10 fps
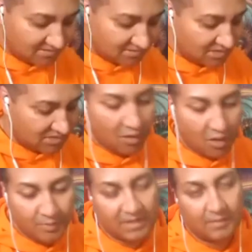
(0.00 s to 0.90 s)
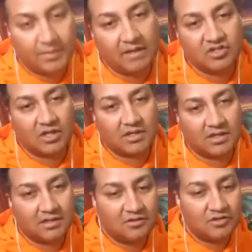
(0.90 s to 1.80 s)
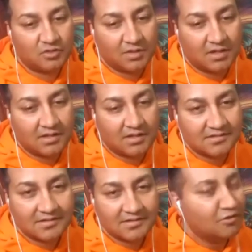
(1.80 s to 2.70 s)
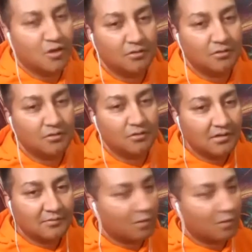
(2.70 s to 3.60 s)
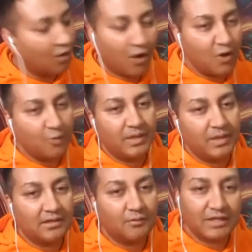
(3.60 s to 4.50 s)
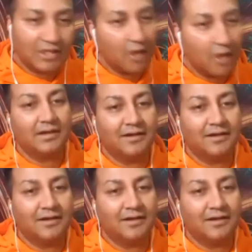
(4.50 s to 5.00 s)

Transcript: So, there's no hoping about it, Jackie. Use your words. No. Well, we're not hoping. We're going.